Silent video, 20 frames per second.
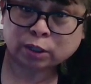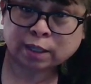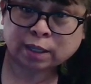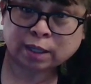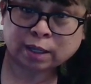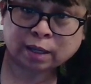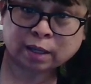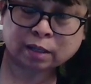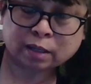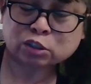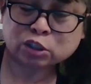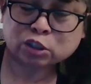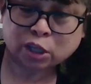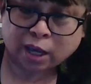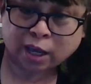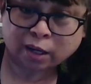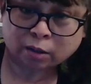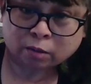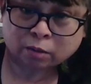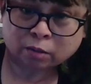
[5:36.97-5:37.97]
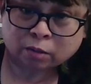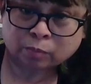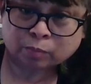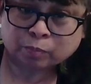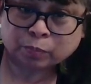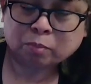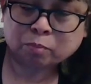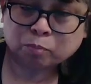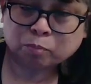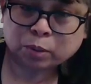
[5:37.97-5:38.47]
looking channel,
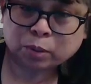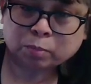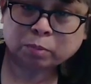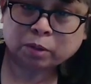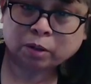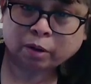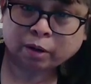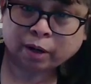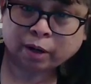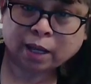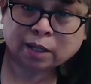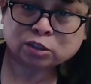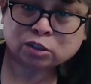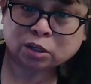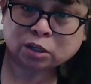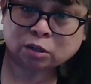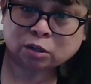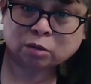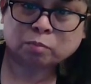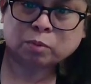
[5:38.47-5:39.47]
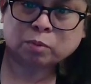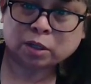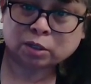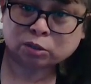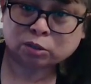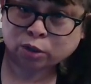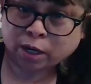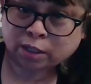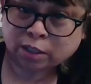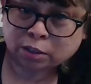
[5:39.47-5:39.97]
people are actually going to be
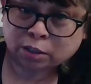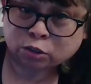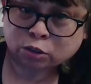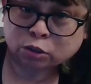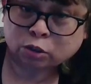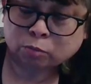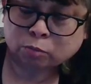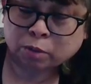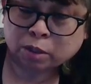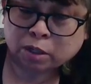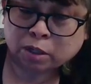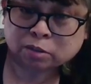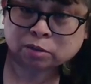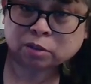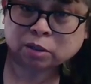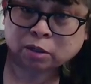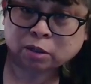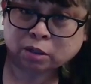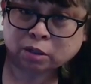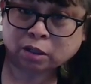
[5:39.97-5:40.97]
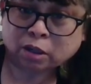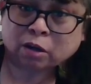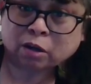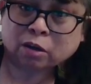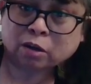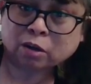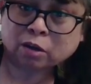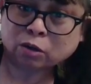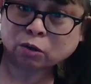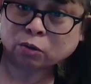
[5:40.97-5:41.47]
attracted to you because they're, they're
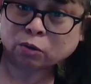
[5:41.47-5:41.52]
going to